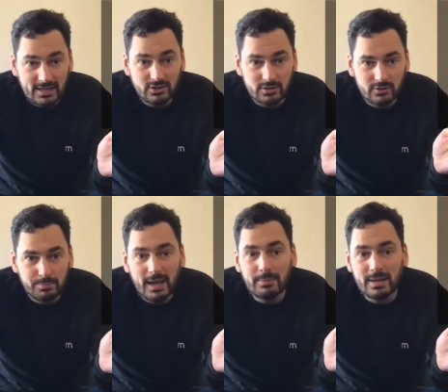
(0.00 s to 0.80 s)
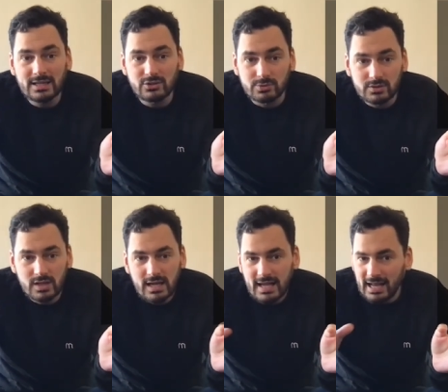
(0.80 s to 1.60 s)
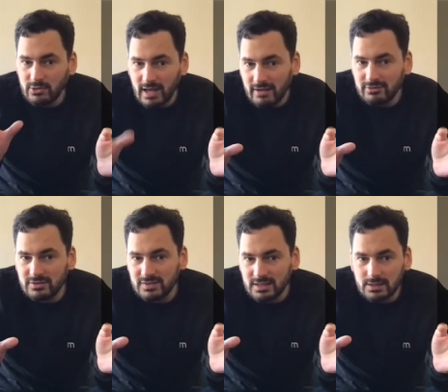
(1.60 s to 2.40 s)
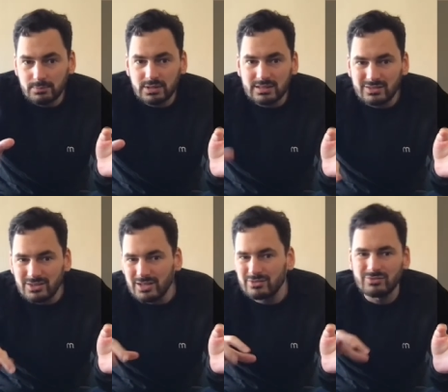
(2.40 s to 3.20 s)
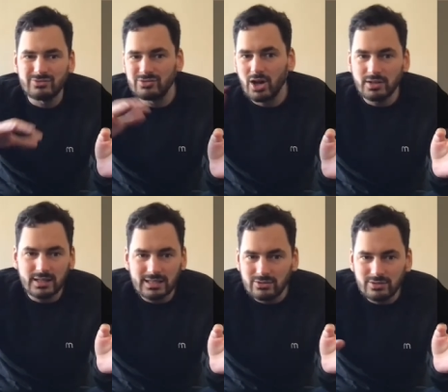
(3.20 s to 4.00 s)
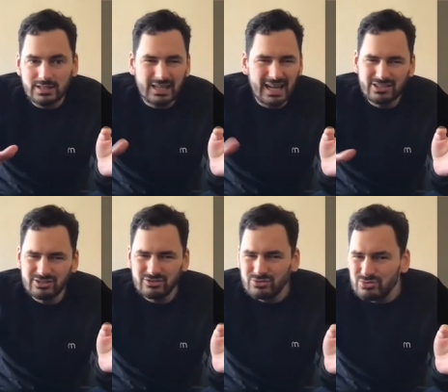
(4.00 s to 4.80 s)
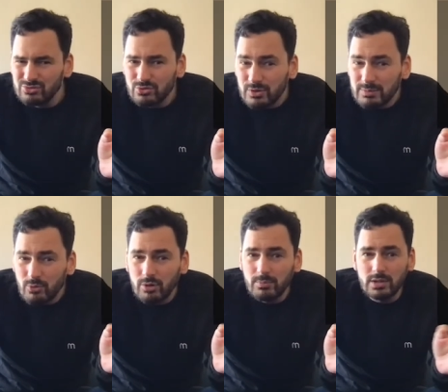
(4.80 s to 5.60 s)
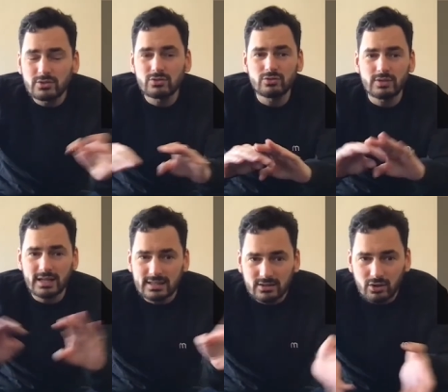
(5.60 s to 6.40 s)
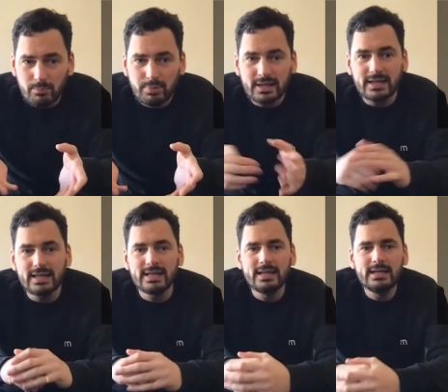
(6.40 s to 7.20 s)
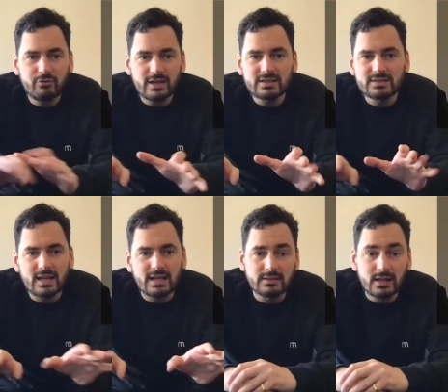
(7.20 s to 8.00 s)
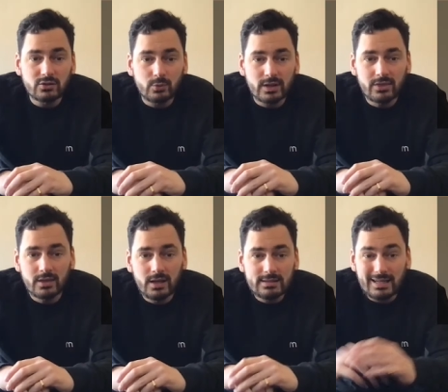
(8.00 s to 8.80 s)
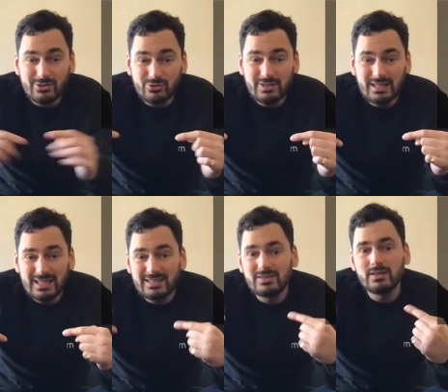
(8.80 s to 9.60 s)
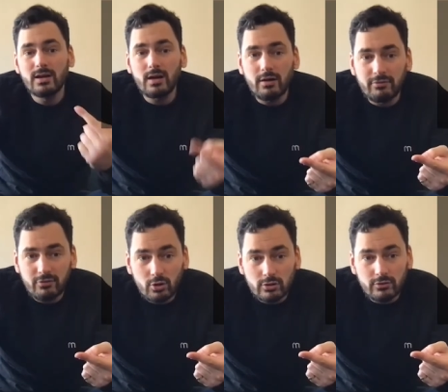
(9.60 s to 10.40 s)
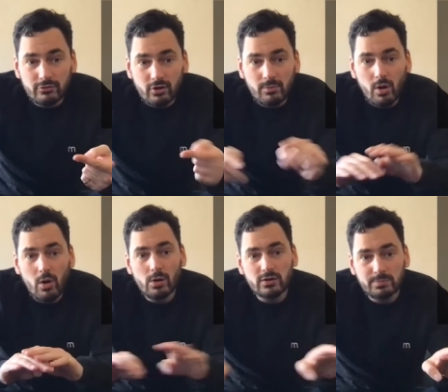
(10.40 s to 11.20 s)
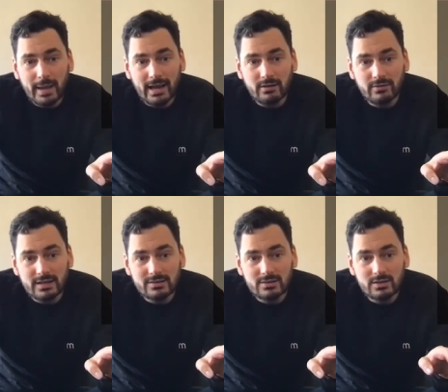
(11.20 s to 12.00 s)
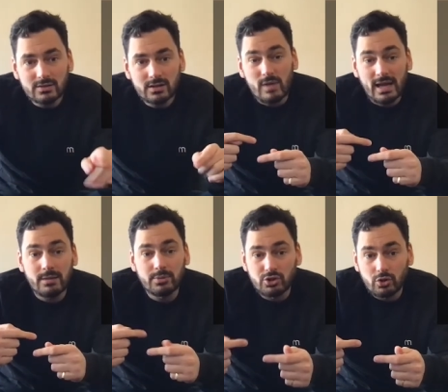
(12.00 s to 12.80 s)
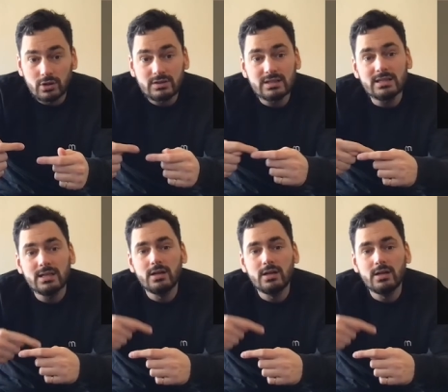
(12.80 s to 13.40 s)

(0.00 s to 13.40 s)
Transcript: SPAC management and you have a deal but it's not done yet, you need like just 2-3 more months to get it completely fixed and dealt with, then you need a vote from all the SPAC investors and a majority